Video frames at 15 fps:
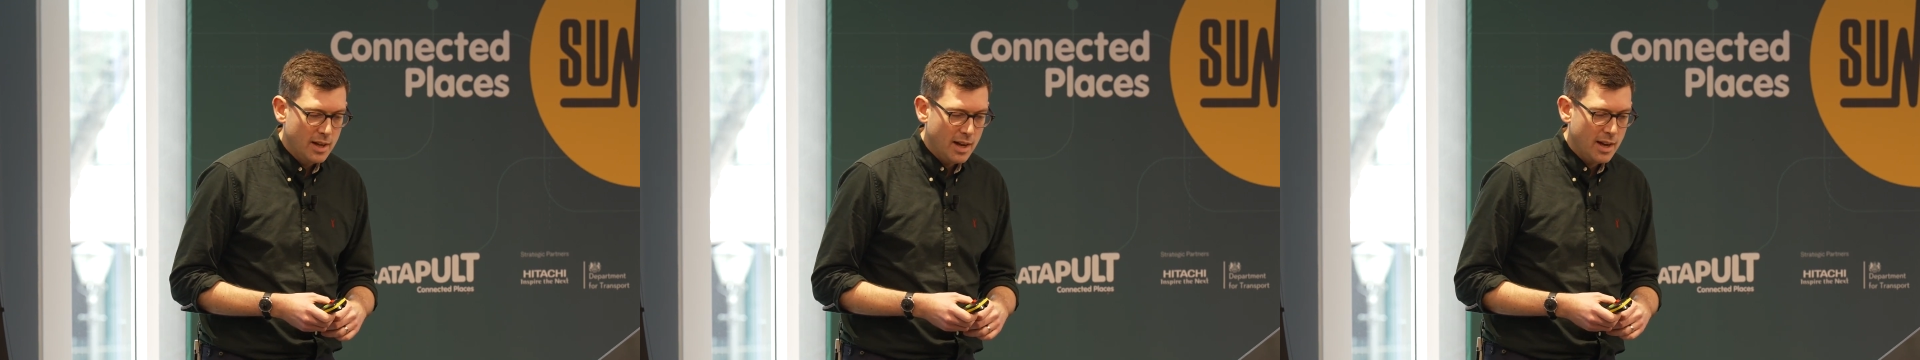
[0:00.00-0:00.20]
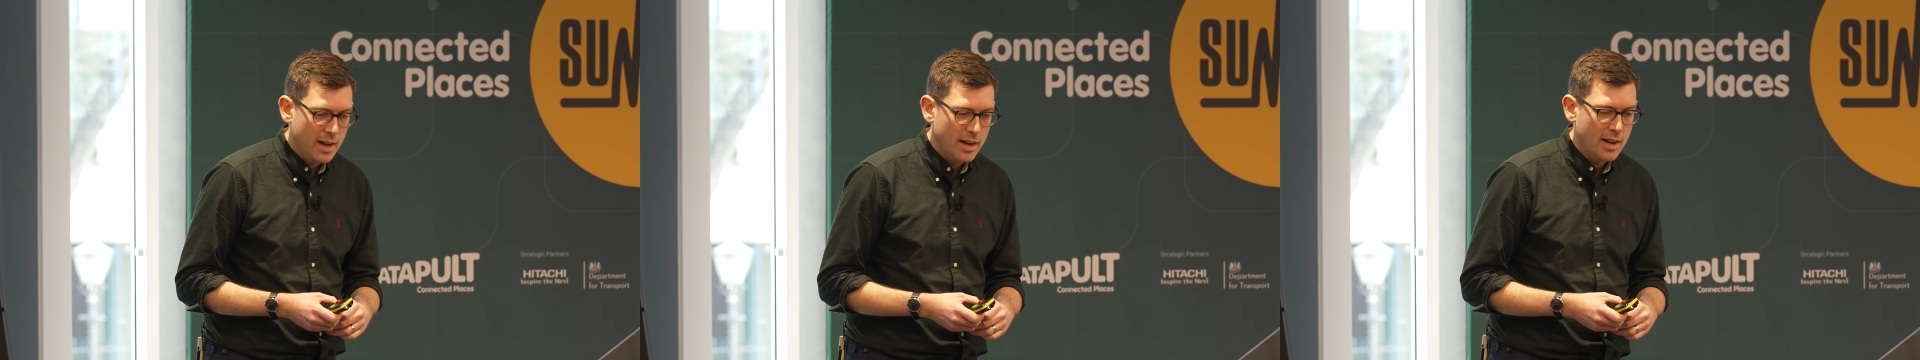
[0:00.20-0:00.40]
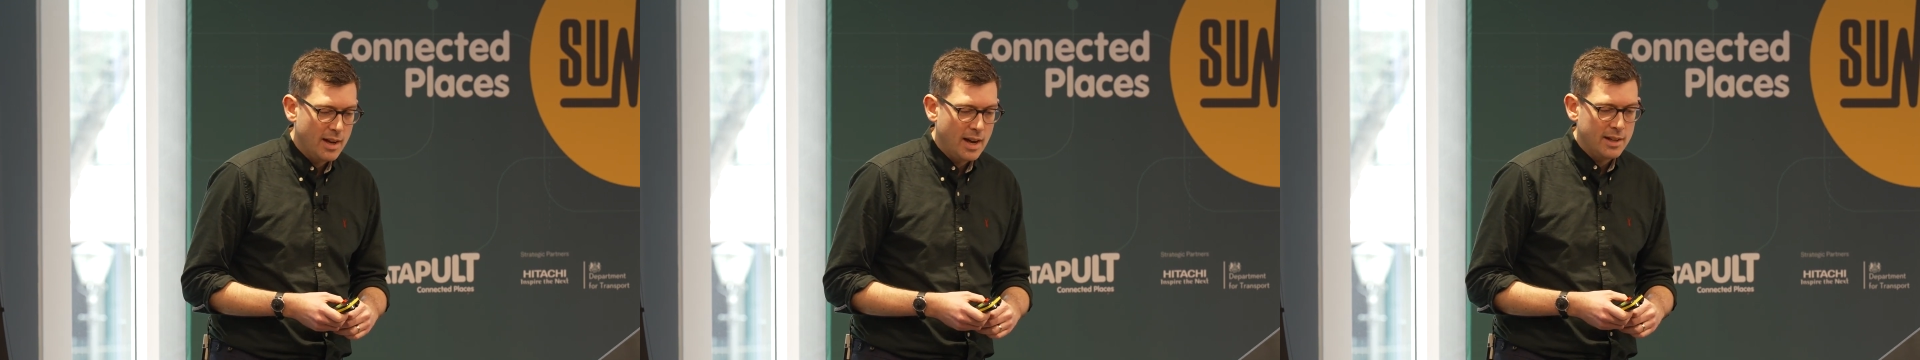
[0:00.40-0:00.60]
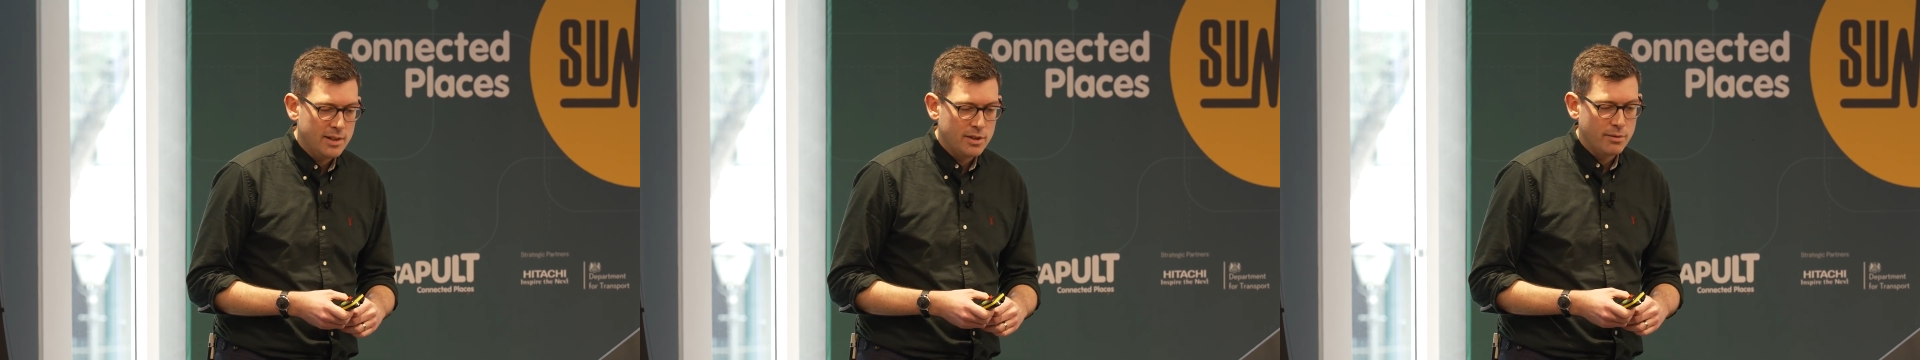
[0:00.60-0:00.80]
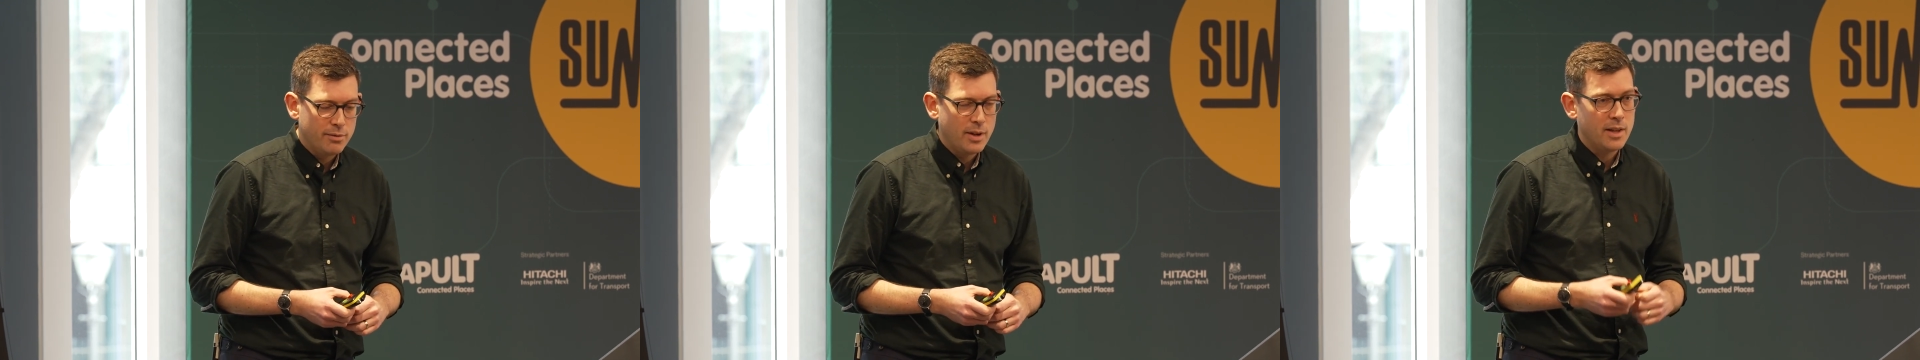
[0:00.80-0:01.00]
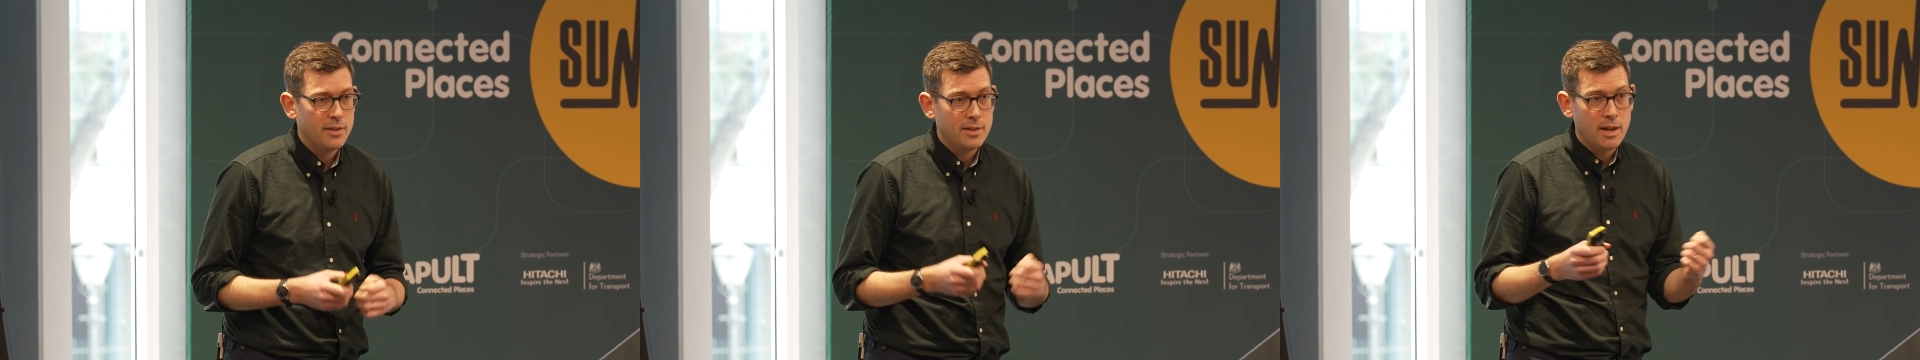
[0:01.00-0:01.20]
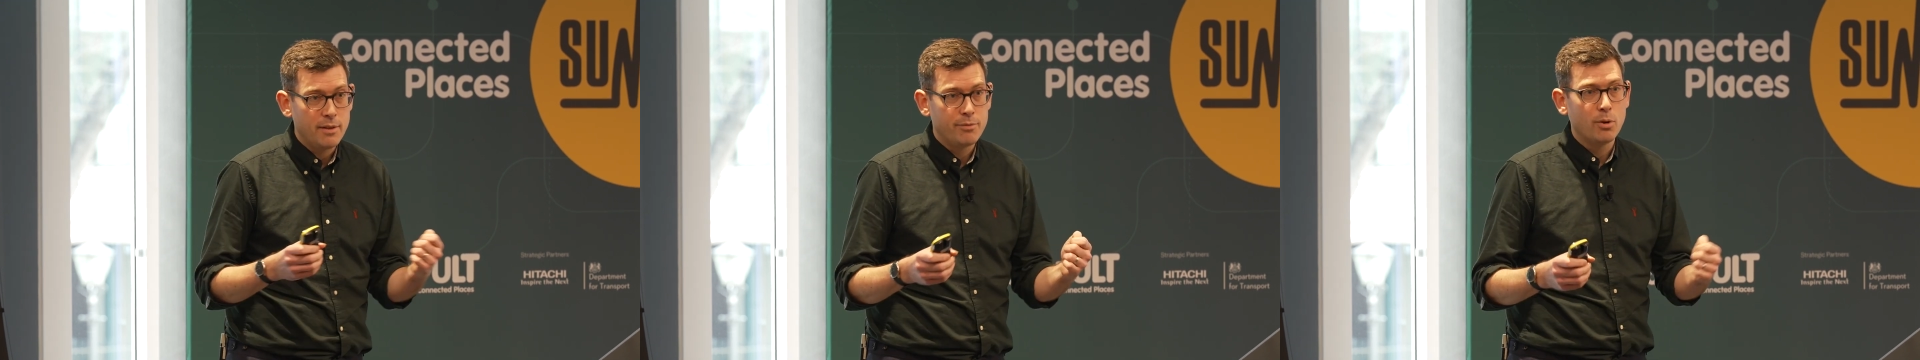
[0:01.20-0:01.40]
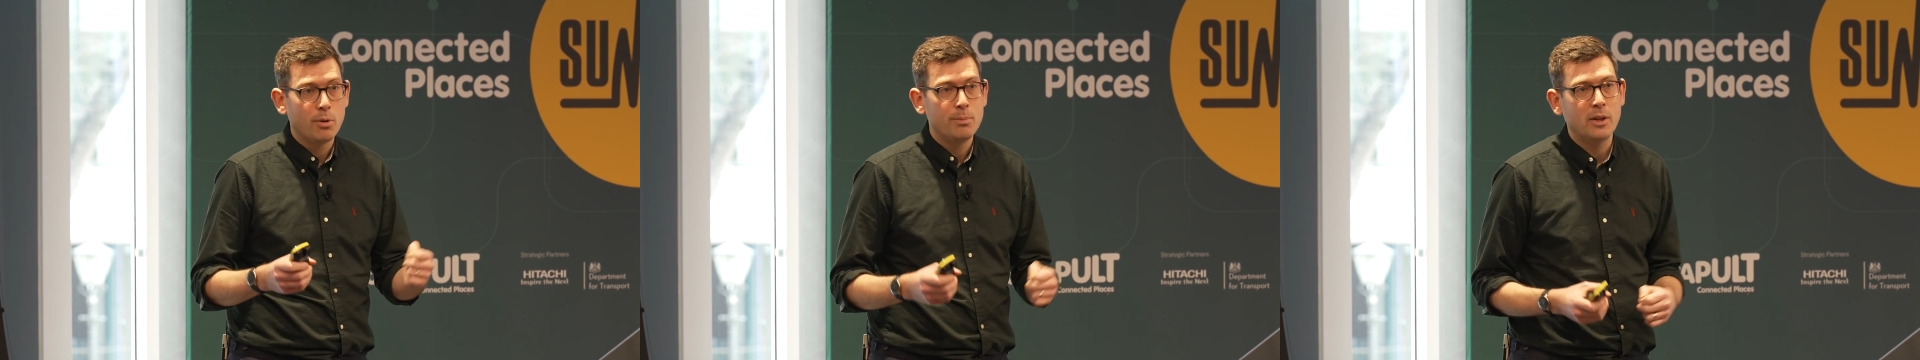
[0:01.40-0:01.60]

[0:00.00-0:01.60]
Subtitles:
and therefore